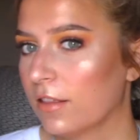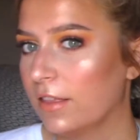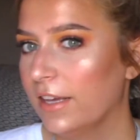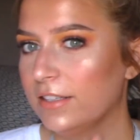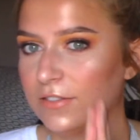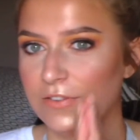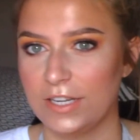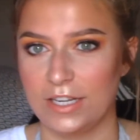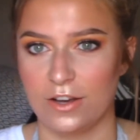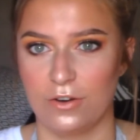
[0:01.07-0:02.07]
This
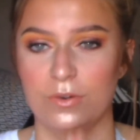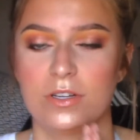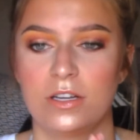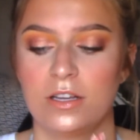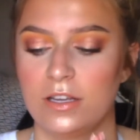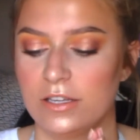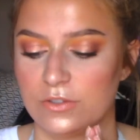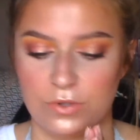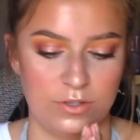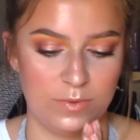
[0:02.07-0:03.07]
video is
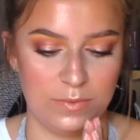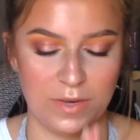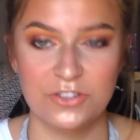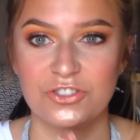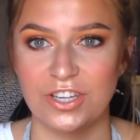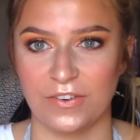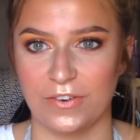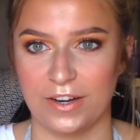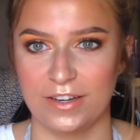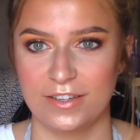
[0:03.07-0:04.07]
going to be much
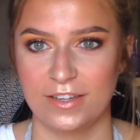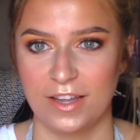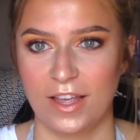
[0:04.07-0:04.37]
different